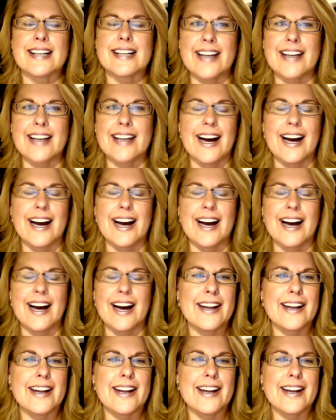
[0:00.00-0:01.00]
I
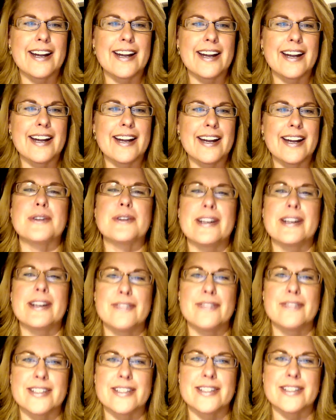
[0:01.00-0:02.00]
am so
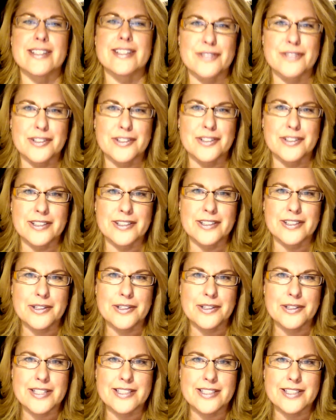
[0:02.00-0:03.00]
envious of early career
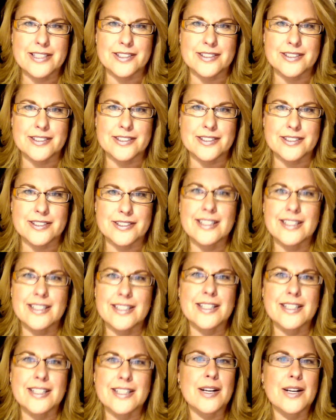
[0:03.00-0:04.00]
teachers.
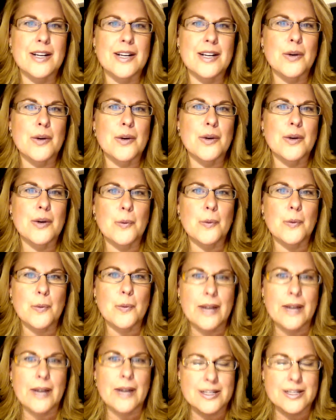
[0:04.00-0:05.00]

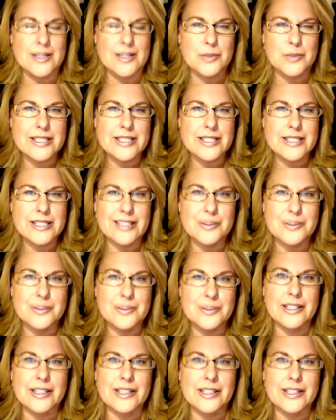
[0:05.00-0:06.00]
As we teach, we
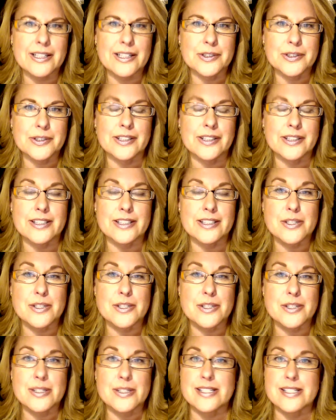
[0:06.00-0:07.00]
get older and the
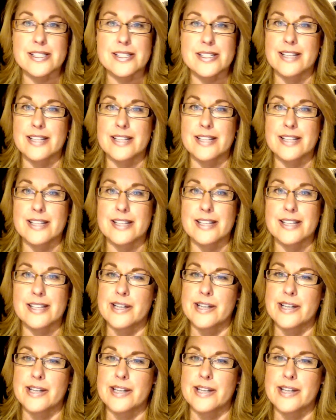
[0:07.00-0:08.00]
students stay the same
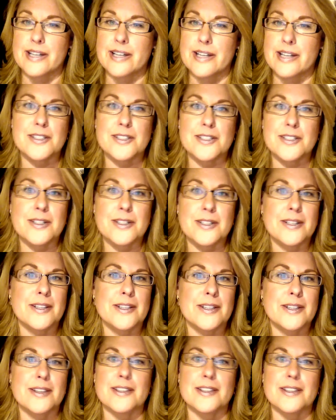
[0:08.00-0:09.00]
age.
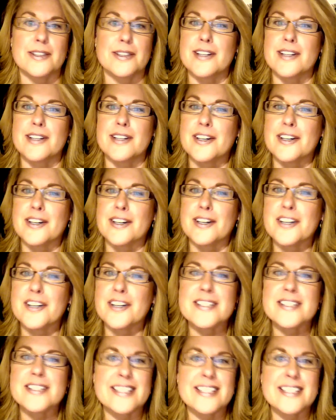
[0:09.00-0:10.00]
The younger
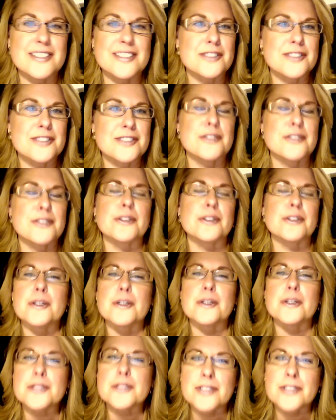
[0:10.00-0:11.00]
teachers, you're
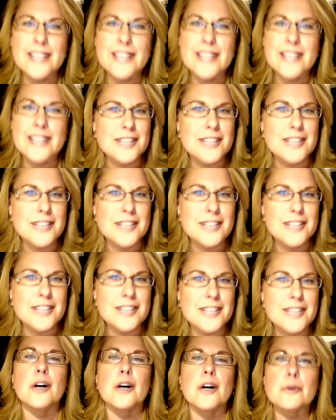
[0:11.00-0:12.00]
closer in age, you're
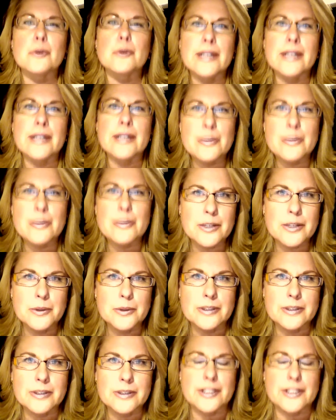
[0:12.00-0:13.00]
already way
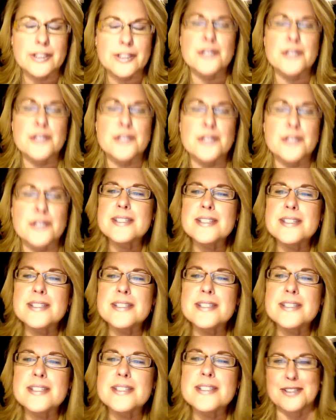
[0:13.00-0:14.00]
cooler. Use
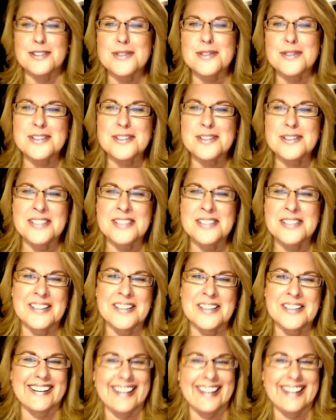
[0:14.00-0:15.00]
that. Use your
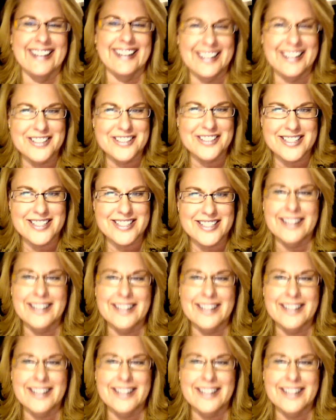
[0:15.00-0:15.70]
energy.